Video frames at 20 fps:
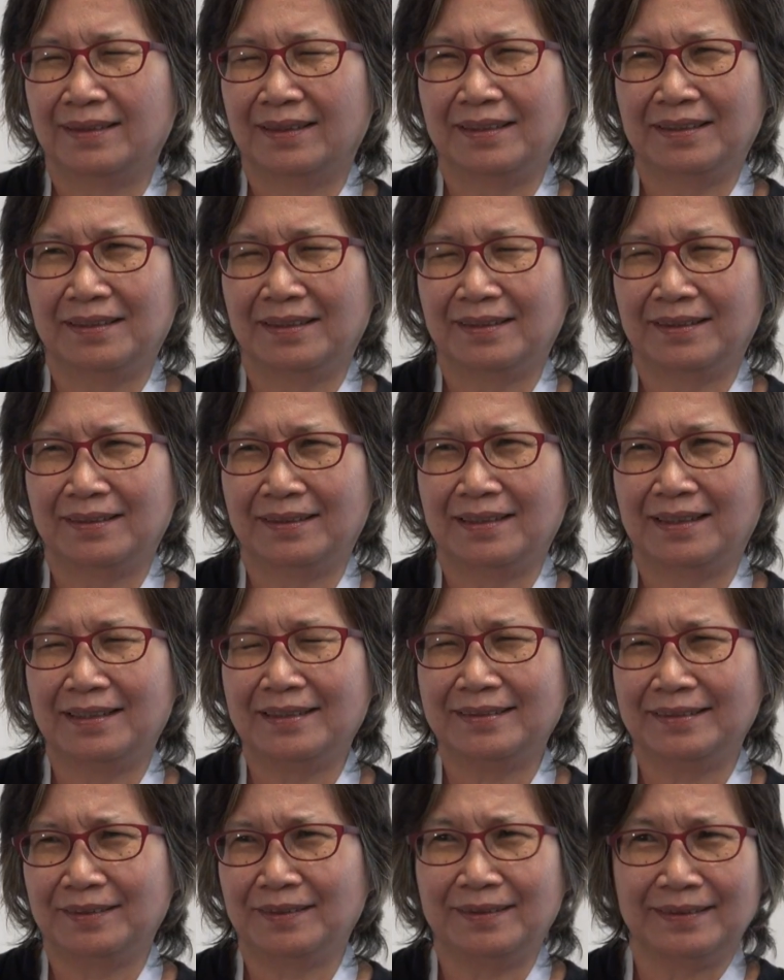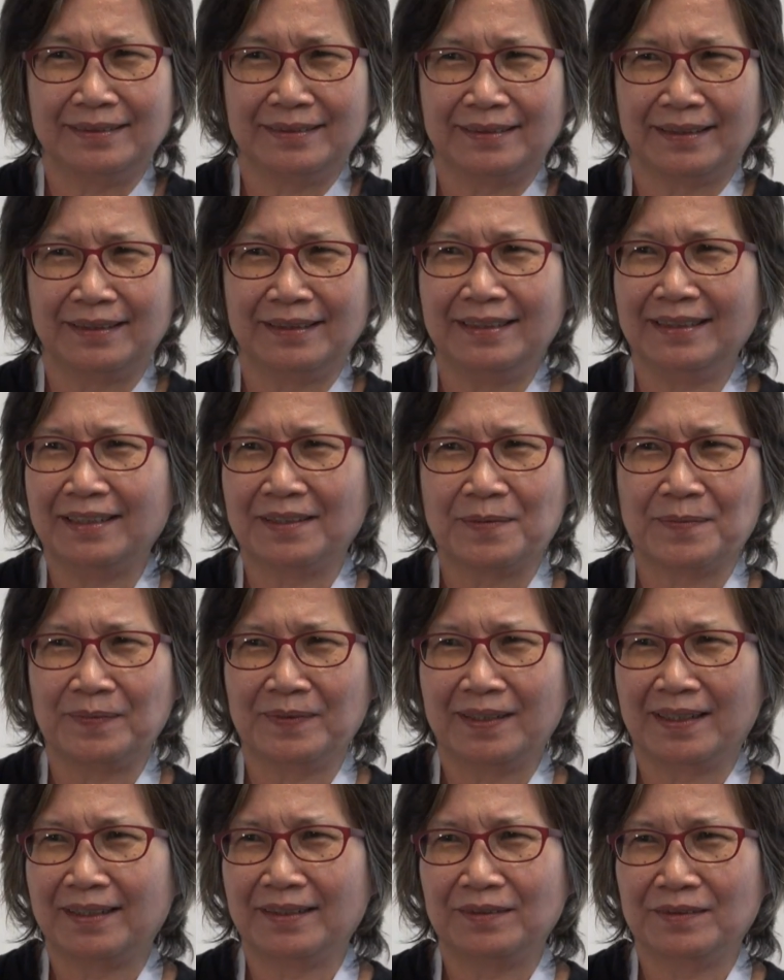I, as it is sunny,
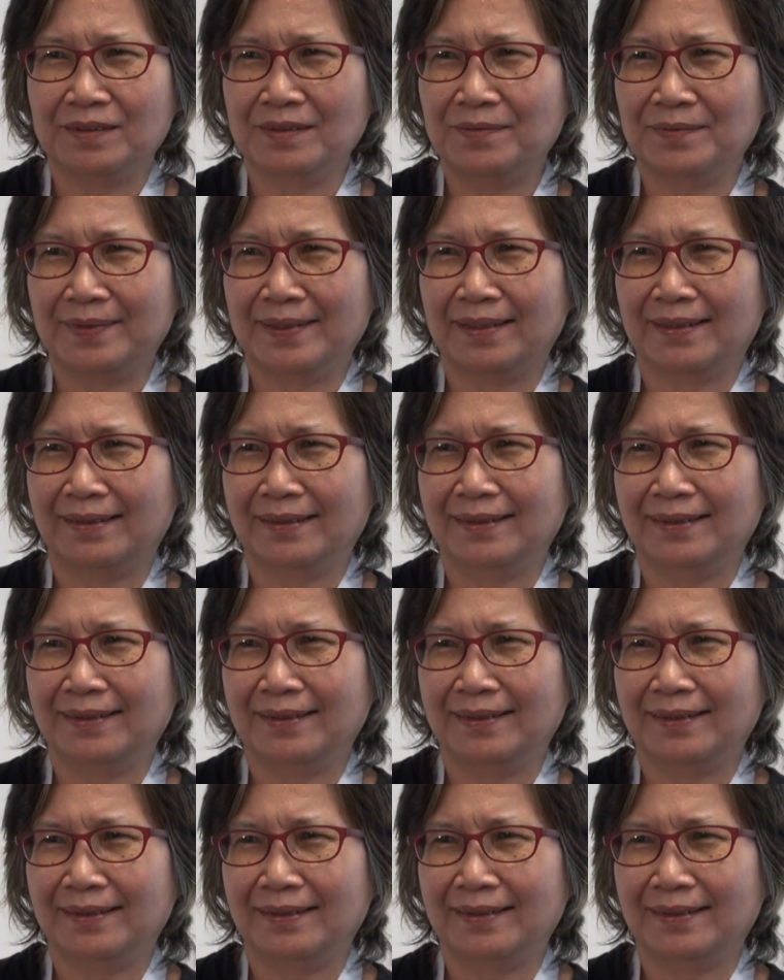um, I don't fear